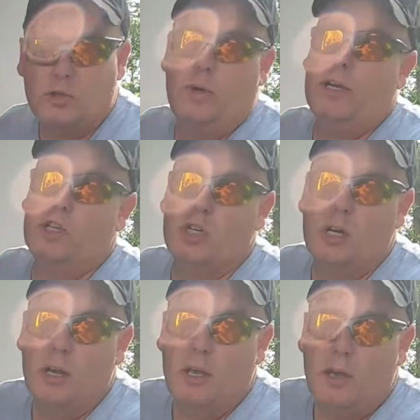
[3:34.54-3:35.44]
switch,
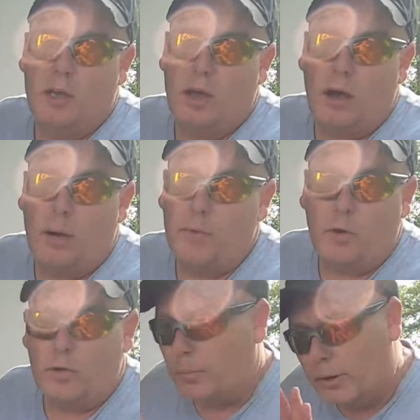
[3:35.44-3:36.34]

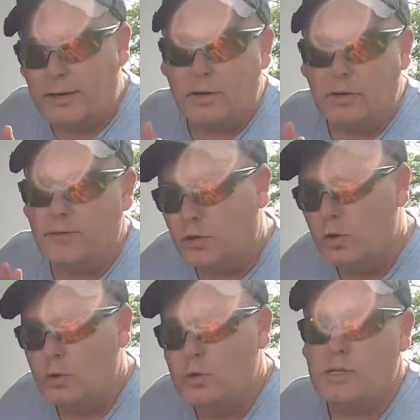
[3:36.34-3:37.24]
or the breaker
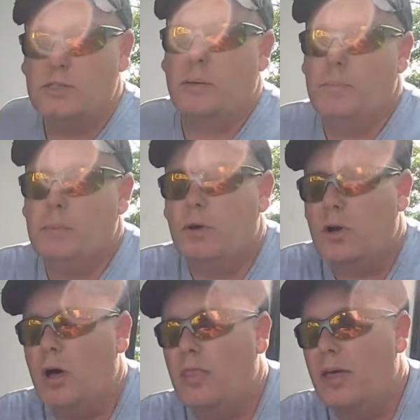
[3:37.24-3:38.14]
fuse as some people
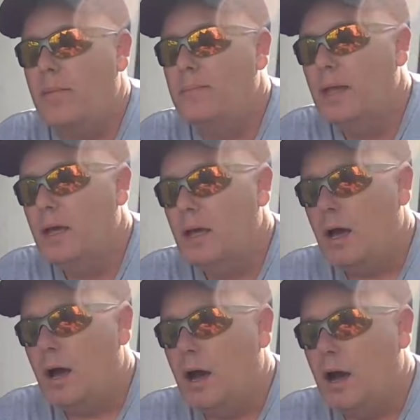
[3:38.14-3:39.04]
call them.
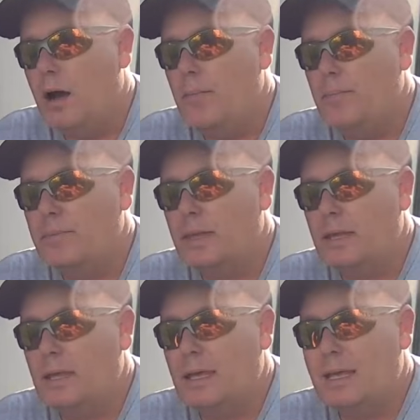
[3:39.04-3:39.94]
A
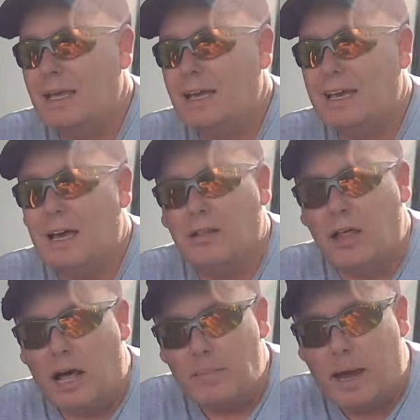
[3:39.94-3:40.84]

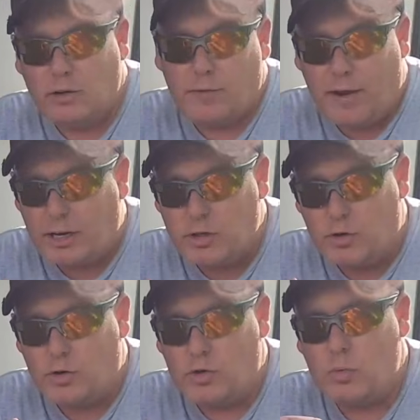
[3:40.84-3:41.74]
lot of
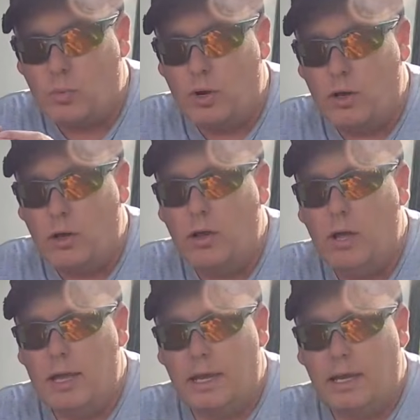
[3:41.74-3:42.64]
manufacturers will
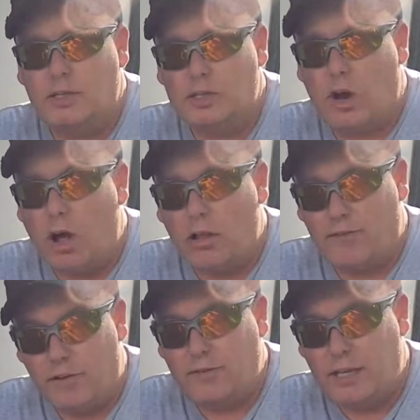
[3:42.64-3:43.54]
install a
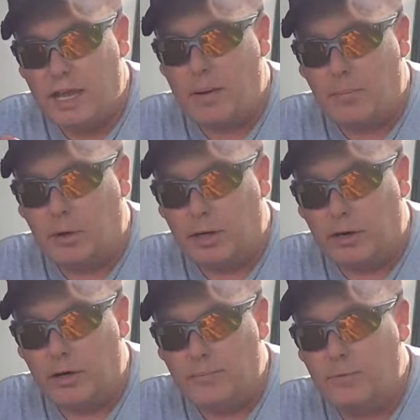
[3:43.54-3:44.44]
50 amp
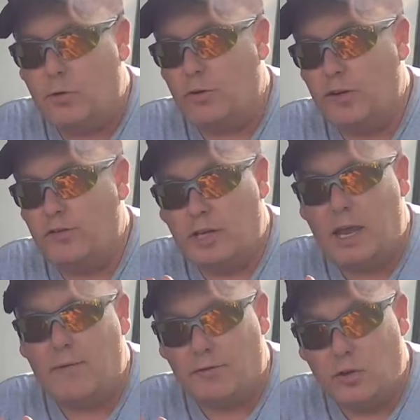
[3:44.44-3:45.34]
breaker or a 50
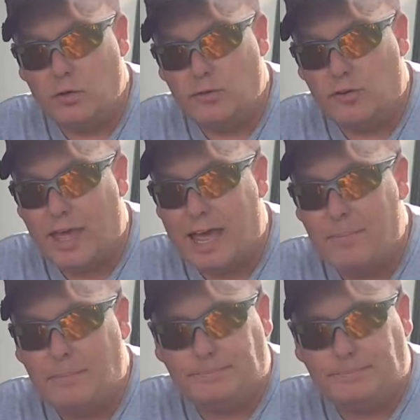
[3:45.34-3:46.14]
amp fuse for that.